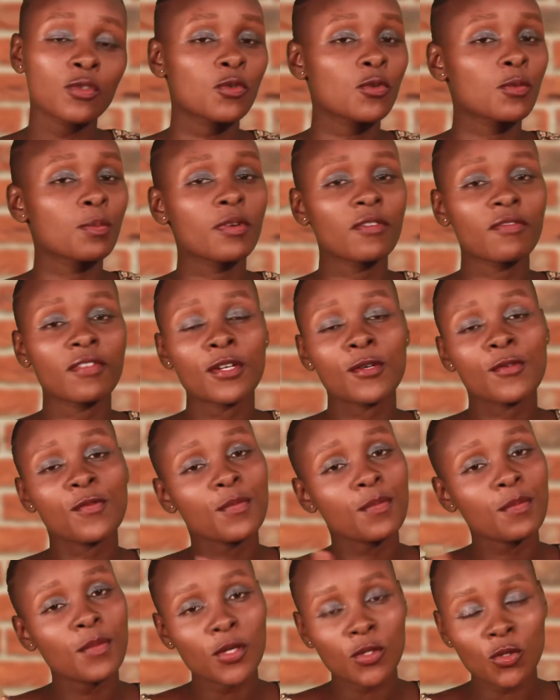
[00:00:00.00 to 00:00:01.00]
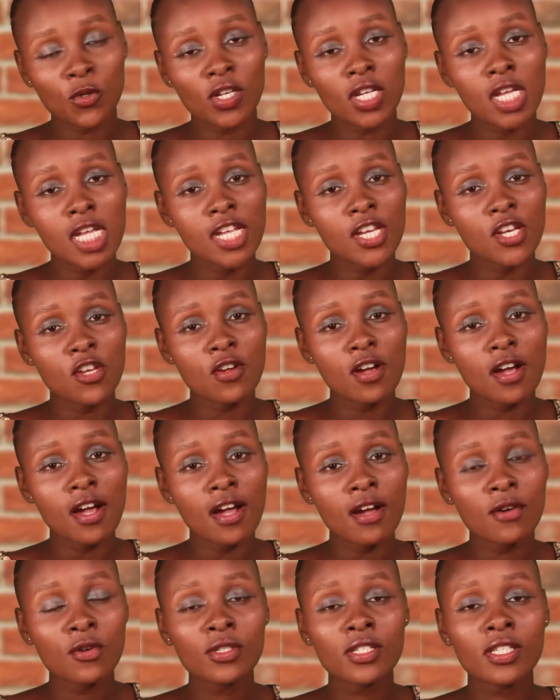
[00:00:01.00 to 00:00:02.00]
to prevent poisoning in your
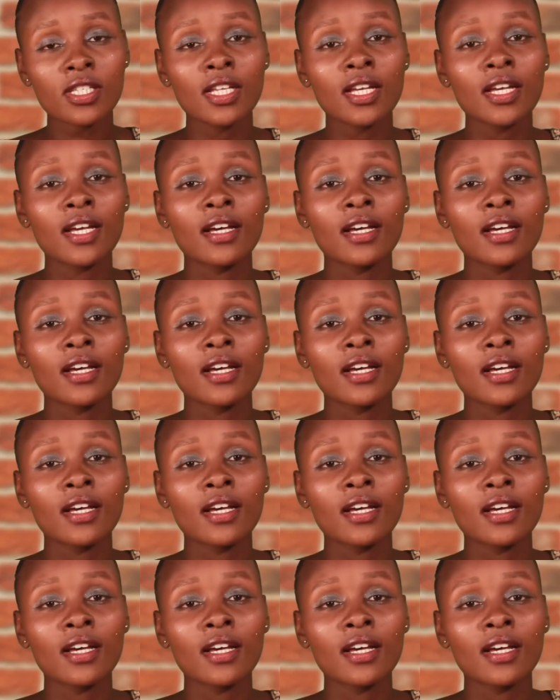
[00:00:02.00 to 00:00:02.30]
house.